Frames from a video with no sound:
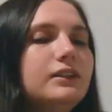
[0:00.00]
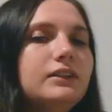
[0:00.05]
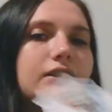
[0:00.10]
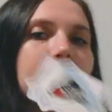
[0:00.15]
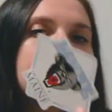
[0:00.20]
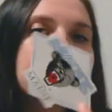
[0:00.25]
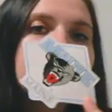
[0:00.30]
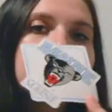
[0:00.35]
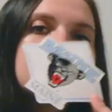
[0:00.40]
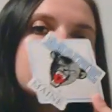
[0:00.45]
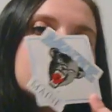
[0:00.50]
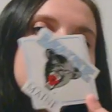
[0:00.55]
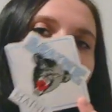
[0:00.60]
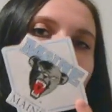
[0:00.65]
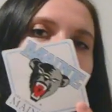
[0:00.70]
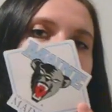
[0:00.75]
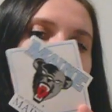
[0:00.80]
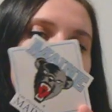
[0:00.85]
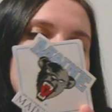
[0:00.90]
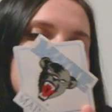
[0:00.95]
got this cool
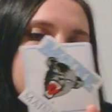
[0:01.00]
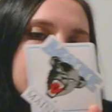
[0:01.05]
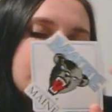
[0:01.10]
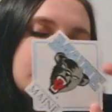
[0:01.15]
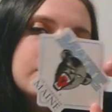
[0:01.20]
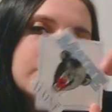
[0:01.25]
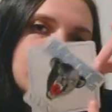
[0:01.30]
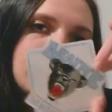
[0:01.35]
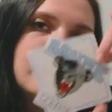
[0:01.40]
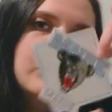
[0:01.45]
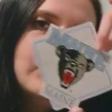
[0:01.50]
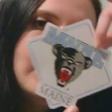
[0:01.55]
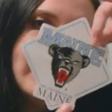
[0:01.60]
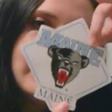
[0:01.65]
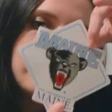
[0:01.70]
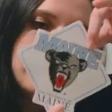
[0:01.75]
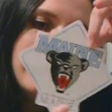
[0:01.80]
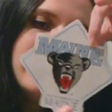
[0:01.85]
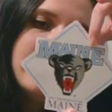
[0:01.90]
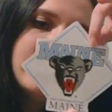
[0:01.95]
sticker for
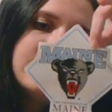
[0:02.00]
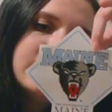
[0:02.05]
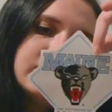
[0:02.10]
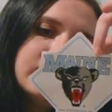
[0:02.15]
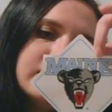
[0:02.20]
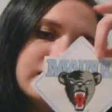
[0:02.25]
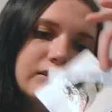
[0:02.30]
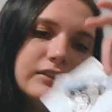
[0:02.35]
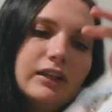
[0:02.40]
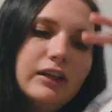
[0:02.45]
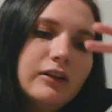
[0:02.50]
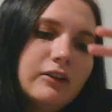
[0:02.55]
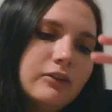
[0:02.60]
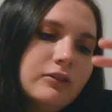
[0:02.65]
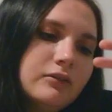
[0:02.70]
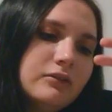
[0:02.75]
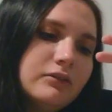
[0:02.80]
black bears. So,